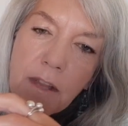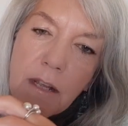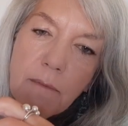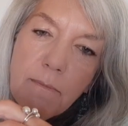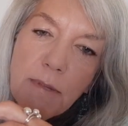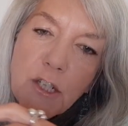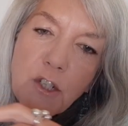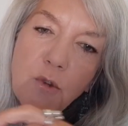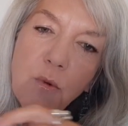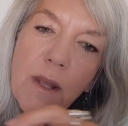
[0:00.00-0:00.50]

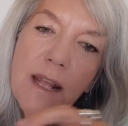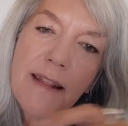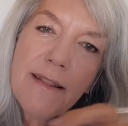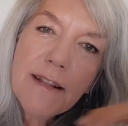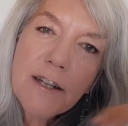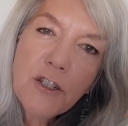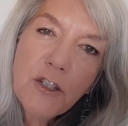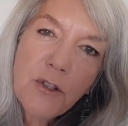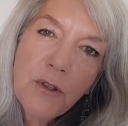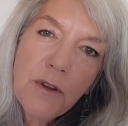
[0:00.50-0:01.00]
between
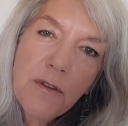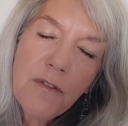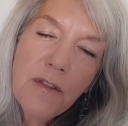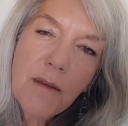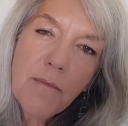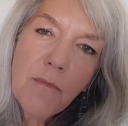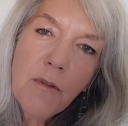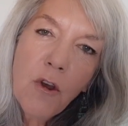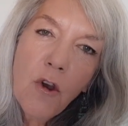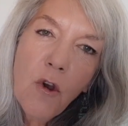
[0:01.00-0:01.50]
the two of
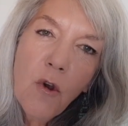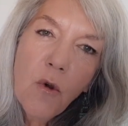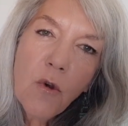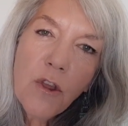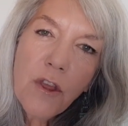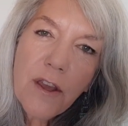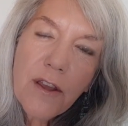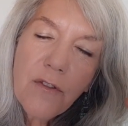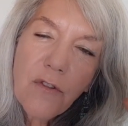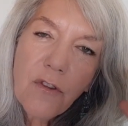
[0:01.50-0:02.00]
them, or
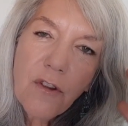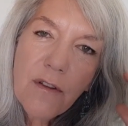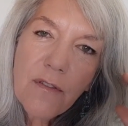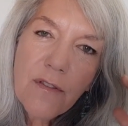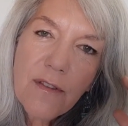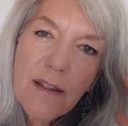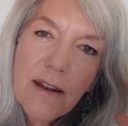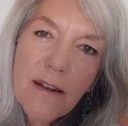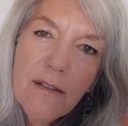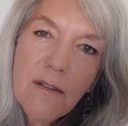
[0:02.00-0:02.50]
you can sort of
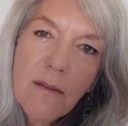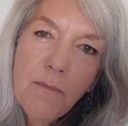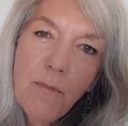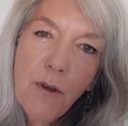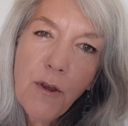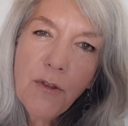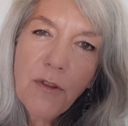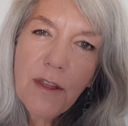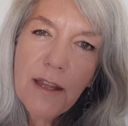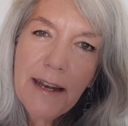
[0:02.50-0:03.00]
see it as a
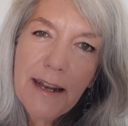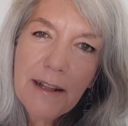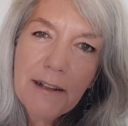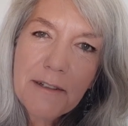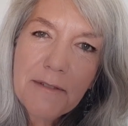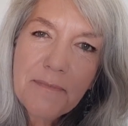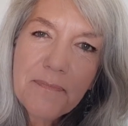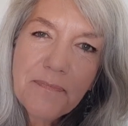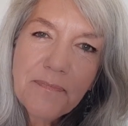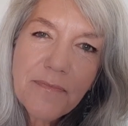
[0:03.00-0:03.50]
birth
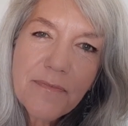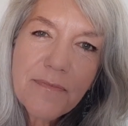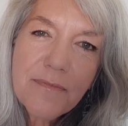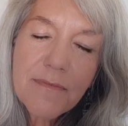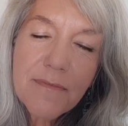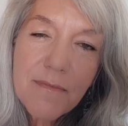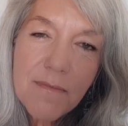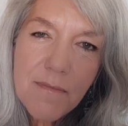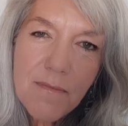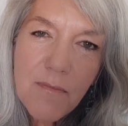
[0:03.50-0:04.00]
canal
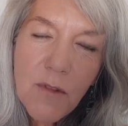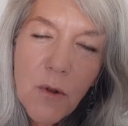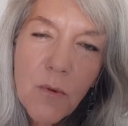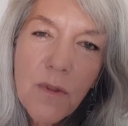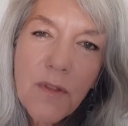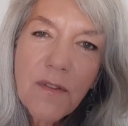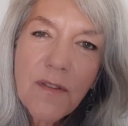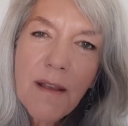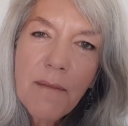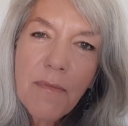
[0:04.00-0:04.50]

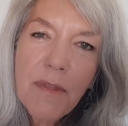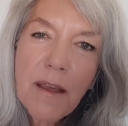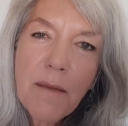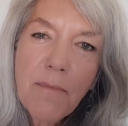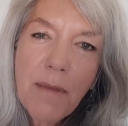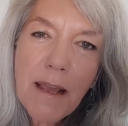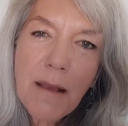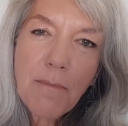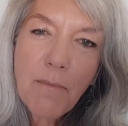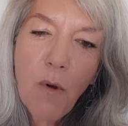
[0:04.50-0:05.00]
with something
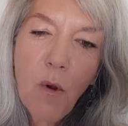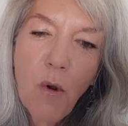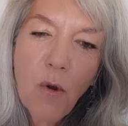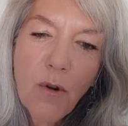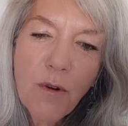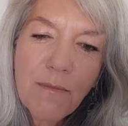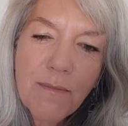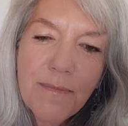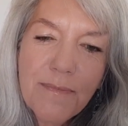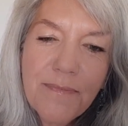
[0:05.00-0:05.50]
being
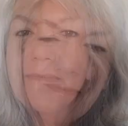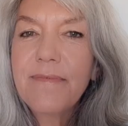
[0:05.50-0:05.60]
born.